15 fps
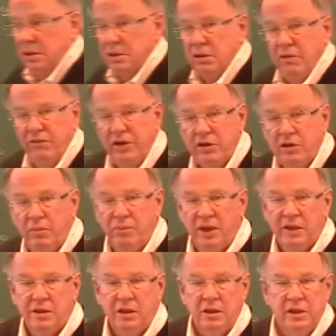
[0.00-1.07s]
So vector
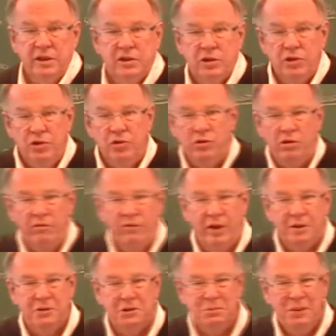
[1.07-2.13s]
bundle is a union of
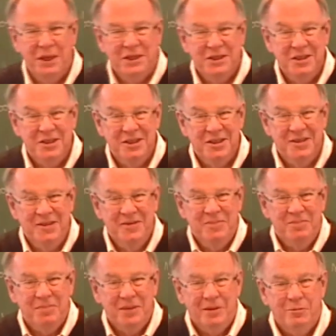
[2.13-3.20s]
vector spaces,
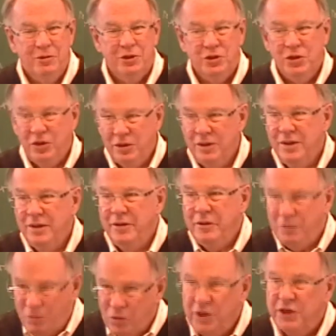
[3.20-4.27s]
which,
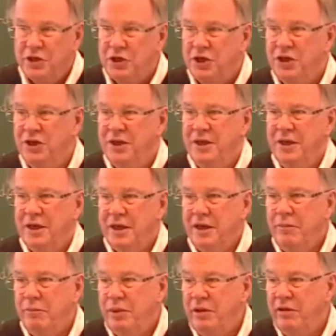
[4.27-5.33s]
which
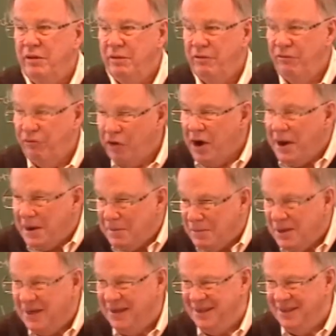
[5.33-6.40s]
can be framed.